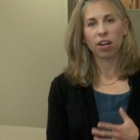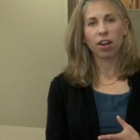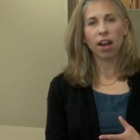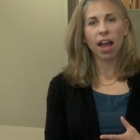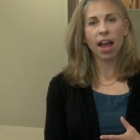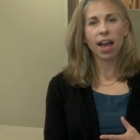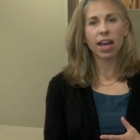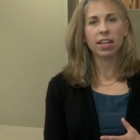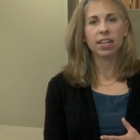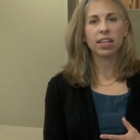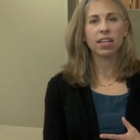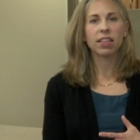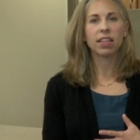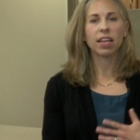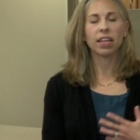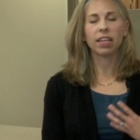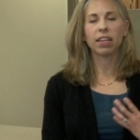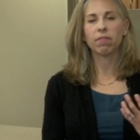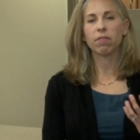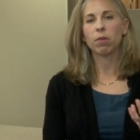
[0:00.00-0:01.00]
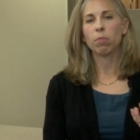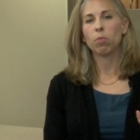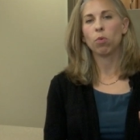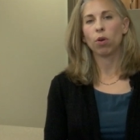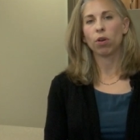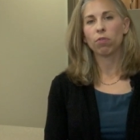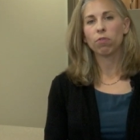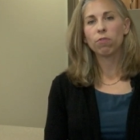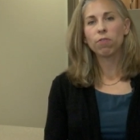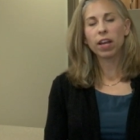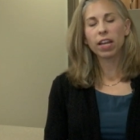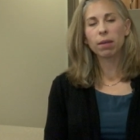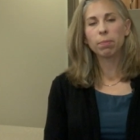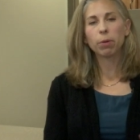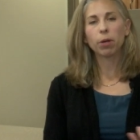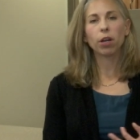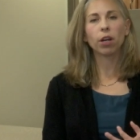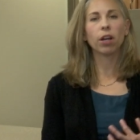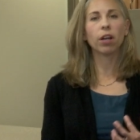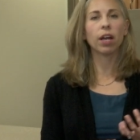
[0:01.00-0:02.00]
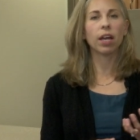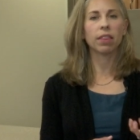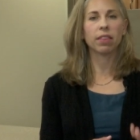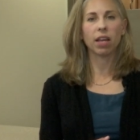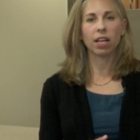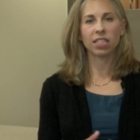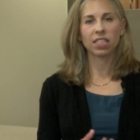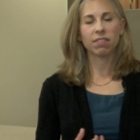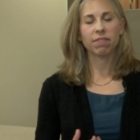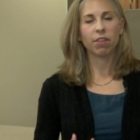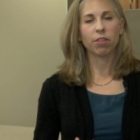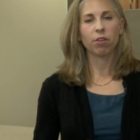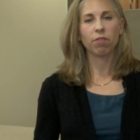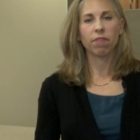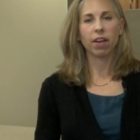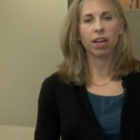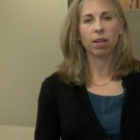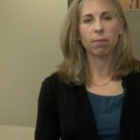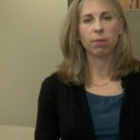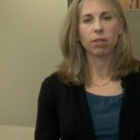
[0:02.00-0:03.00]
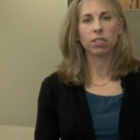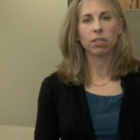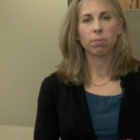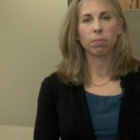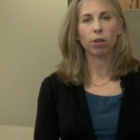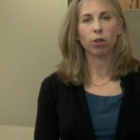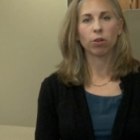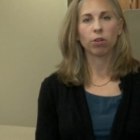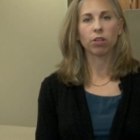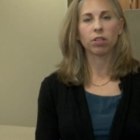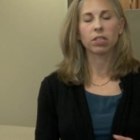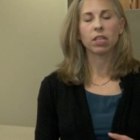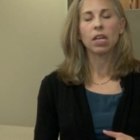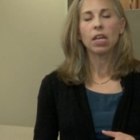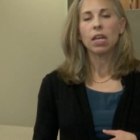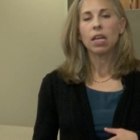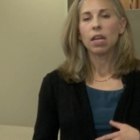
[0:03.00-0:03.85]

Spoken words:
are added that give it more fiber and lots of other vitamins and minerals.